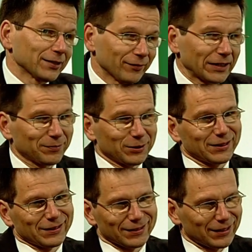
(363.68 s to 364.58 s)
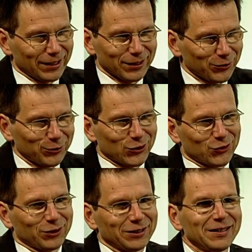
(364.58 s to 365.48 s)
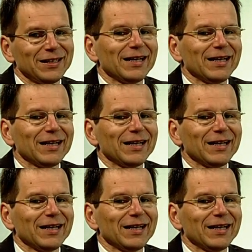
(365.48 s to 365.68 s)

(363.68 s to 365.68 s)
investments in a new industry,